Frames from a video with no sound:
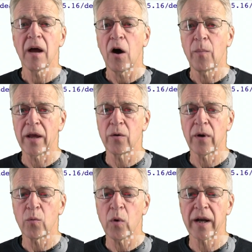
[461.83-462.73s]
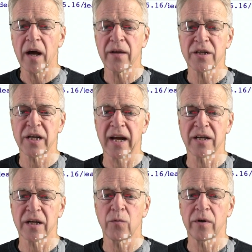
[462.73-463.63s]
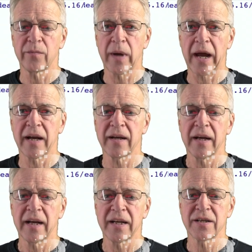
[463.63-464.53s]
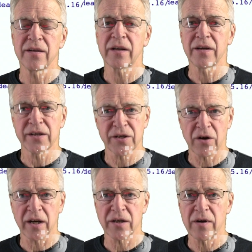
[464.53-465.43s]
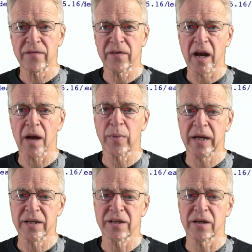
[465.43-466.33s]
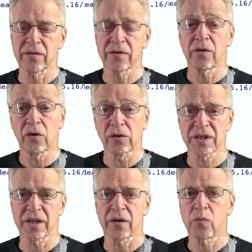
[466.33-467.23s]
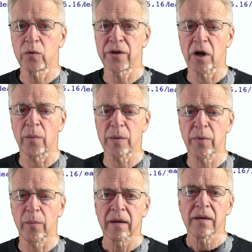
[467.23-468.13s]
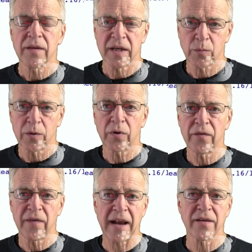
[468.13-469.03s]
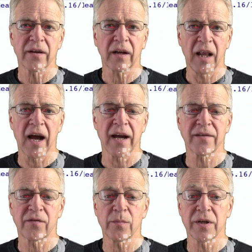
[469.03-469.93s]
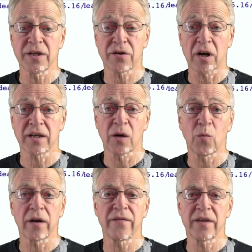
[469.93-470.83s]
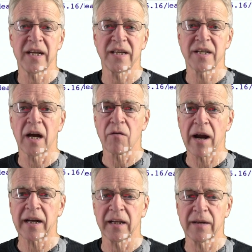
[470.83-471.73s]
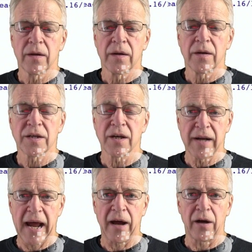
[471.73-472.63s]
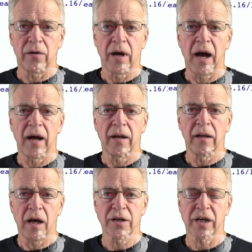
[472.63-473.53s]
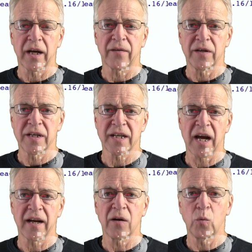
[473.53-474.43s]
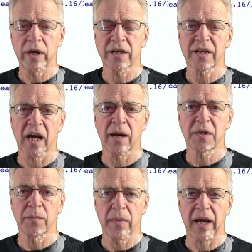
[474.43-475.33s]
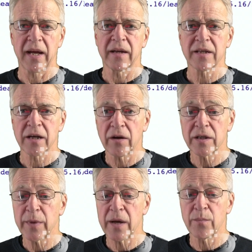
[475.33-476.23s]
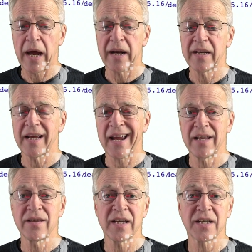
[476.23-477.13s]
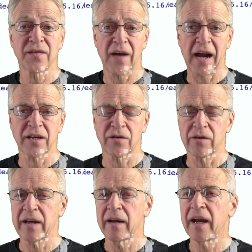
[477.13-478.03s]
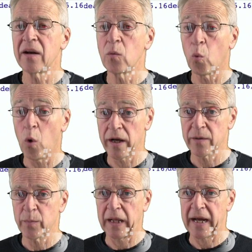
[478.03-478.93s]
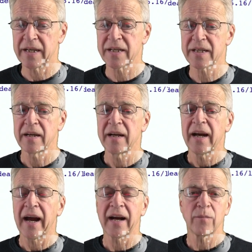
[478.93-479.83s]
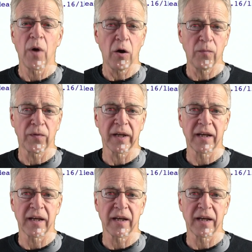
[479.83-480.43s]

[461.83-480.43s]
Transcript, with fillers: by the way, one other change I would have made is that the constructor in VIP student also would not be public. This would prevent the client from constructing one of these directly. So now our logic for deciding which type to make is going to be embedded in this factory in one place and hopefully in